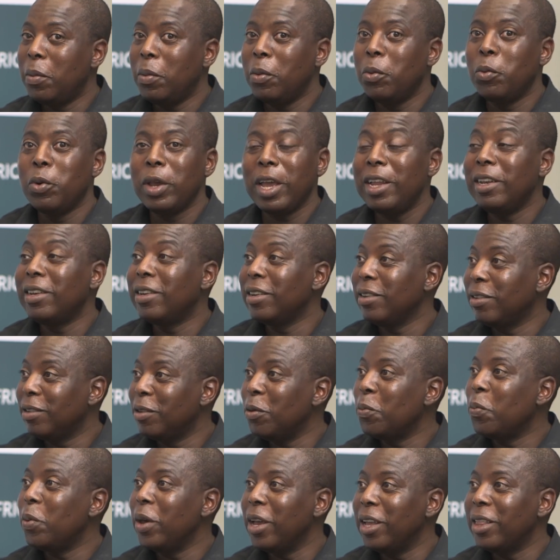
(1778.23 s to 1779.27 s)
We
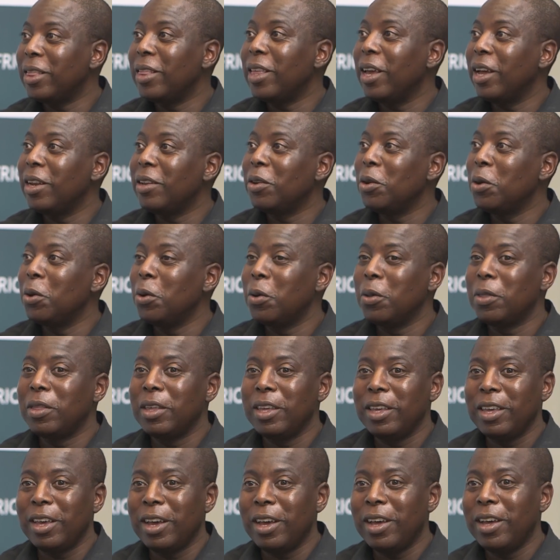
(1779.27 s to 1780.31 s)
anticipate that
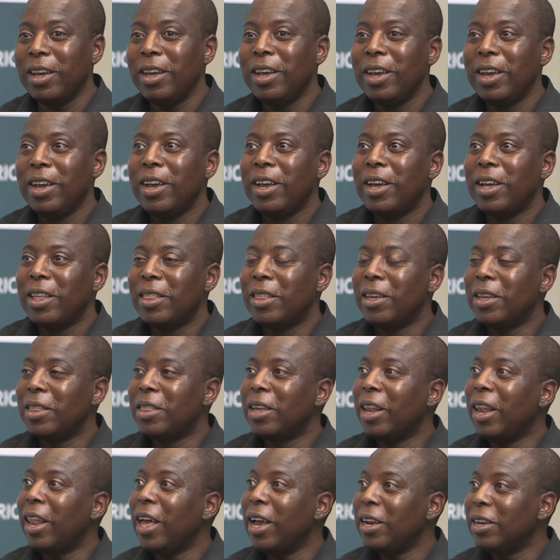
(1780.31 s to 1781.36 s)

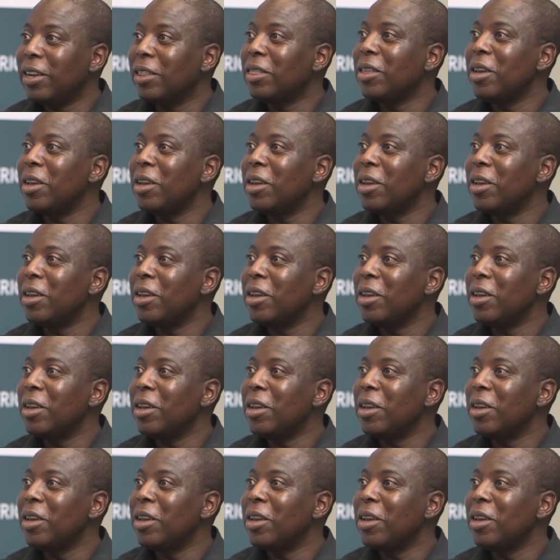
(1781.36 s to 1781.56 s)
the light at